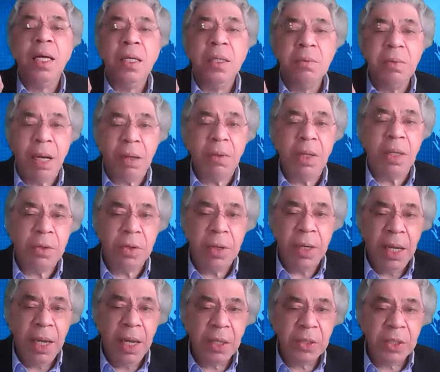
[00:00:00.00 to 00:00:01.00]

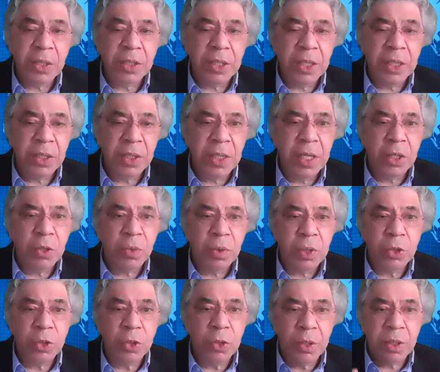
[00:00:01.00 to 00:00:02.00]
regulatory agencies need to
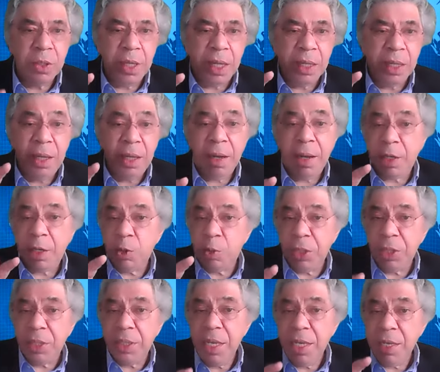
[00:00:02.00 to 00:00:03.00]
ensure that their
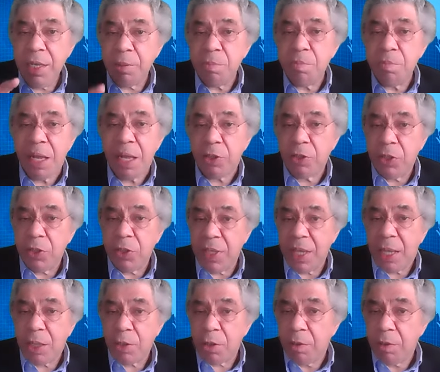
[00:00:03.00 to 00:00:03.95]
expertise matches that